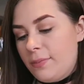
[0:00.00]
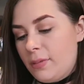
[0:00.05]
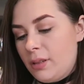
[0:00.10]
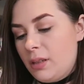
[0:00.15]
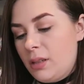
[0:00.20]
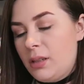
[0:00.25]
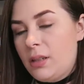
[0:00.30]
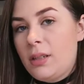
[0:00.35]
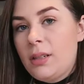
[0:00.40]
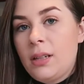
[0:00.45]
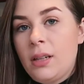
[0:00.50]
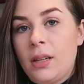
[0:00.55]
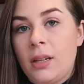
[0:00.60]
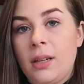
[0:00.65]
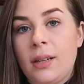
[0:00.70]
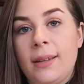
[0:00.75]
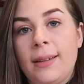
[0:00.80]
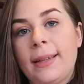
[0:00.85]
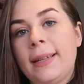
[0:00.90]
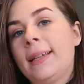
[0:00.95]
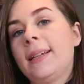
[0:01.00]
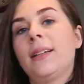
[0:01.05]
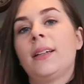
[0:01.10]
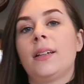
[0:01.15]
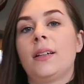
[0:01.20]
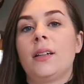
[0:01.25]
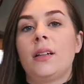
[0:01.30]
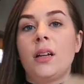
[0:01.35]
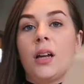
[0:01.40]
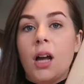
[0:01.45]

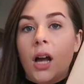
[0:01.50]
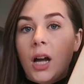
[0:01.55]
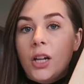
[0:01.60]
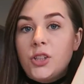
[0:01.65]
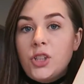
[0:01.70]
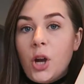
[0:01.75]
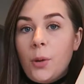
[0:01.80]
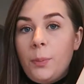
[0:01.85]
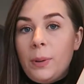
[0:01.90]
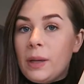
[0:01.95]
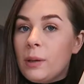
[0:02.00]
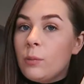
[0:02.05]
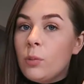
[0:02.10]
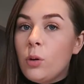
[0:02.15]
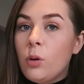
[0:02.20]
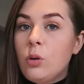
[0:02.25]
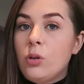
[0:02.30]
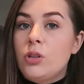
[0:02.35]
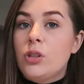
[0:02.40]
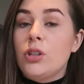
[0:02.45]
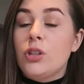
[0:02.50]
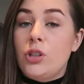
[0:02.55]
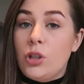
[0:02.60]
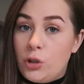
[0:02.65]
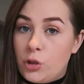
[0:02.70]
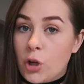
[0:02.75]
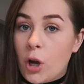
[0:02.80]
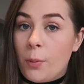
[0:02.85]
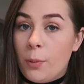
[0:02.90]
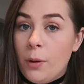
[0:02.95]
A chopping board
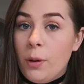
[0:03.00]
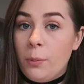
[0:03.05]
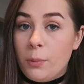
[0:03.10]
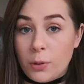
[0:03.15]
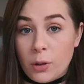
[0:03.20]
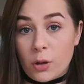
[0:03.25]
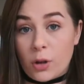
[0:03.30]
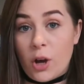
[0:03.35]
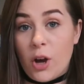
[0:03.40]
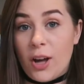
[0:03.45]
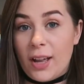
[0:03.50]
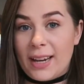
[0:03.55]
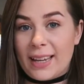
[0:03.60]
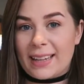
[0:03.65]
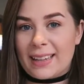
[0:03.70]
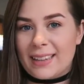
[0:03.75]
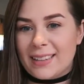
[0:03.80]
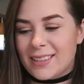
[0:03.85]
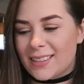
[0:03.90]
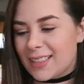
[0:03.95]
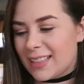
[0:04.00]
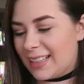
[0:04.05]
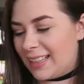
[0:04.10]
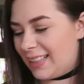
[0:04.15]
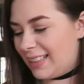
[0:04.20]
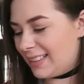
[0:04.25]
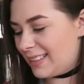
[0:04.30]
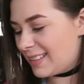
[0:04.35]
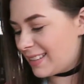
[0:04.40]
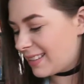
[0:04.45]
to chop up your garlic and
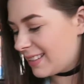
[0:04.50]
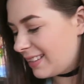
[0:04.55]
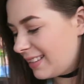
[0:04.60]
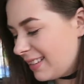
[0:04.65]
chilies.